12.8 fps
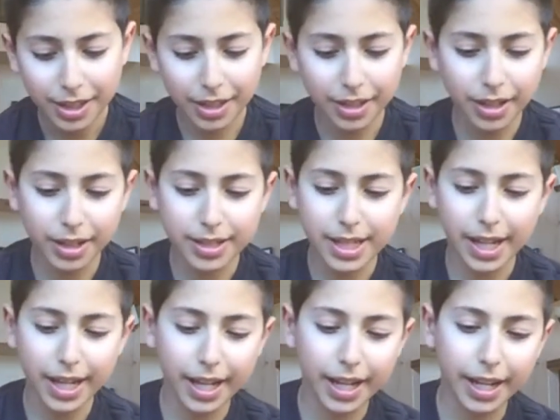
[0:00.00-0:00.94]
Here's
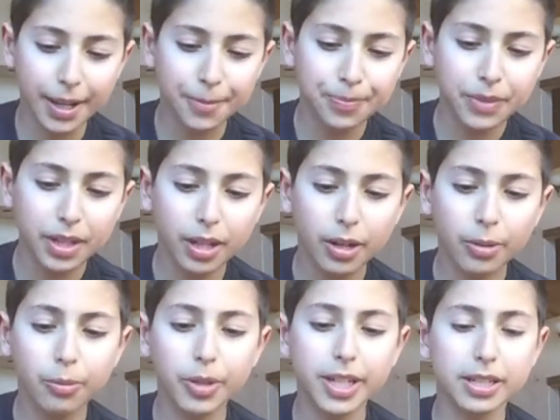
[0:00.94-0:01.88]
a
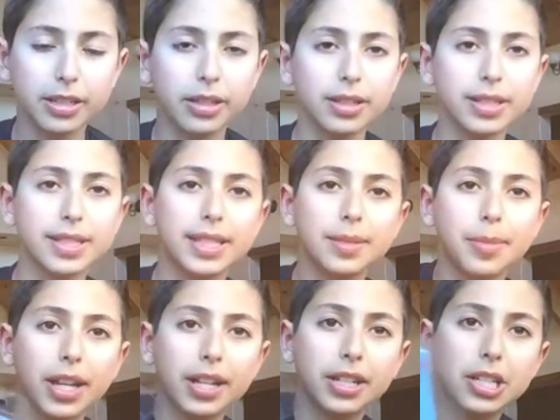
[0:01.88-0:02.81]
original
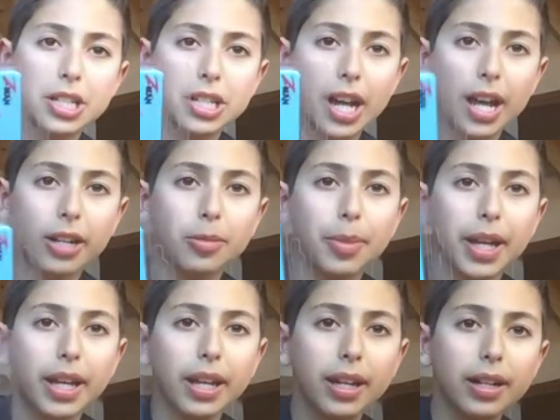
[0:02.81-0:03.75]
Z-Man
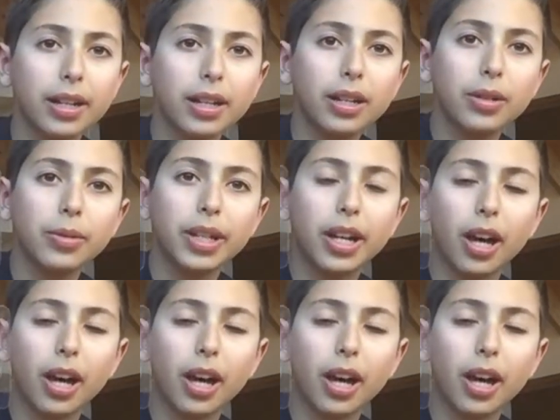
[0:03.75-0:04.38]
Chatterbait. We